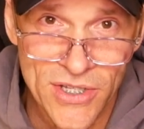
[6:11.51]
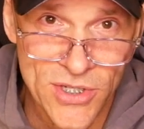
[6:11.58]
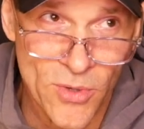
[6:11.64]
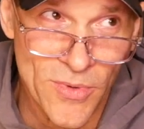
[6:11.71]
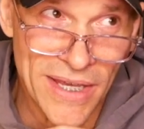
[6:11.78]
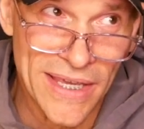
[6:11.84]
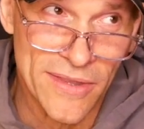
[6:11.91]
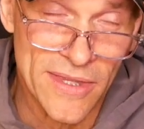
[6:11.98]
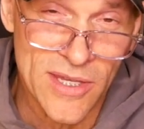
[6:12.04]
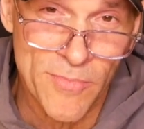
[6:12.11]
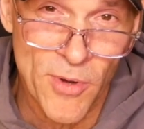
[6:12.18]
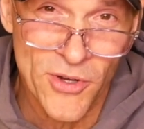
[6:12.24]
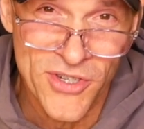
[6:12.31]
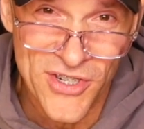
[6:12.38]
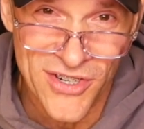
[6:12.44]
So we get this
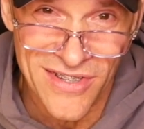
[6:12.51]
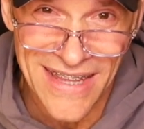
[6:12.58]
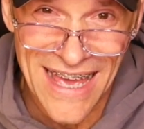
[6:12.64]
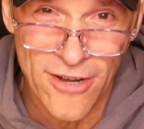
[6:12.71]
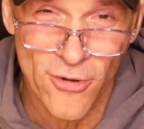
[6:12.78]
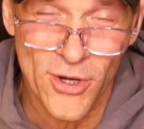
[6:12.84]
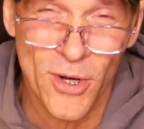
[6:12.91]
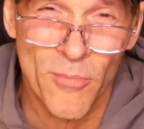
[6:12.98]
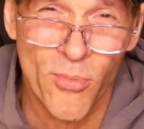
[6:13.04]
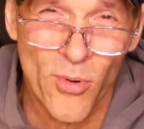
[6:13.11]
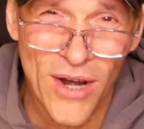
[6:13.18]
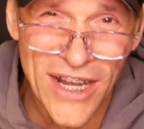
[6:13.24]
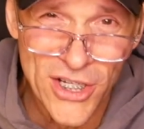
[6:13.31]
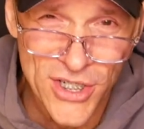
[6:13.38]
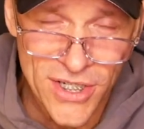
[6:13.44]
posterior lateral
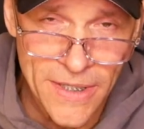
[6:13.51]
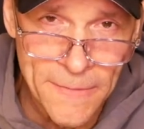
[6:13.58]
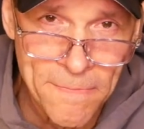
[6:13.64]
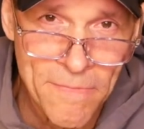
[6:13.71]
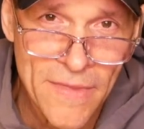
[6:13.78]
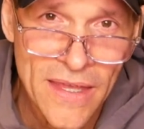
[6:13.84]
compression